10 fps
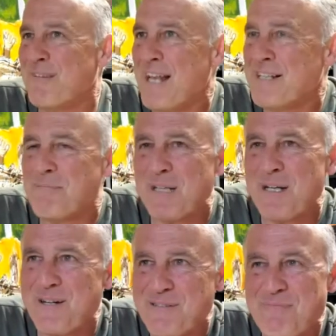A lot of
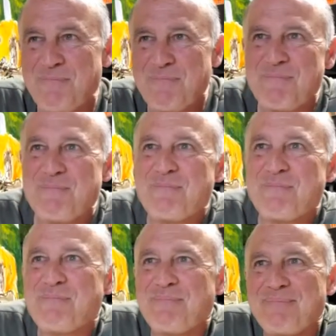similarities.
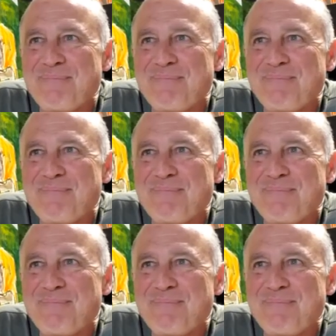Mm-hmm.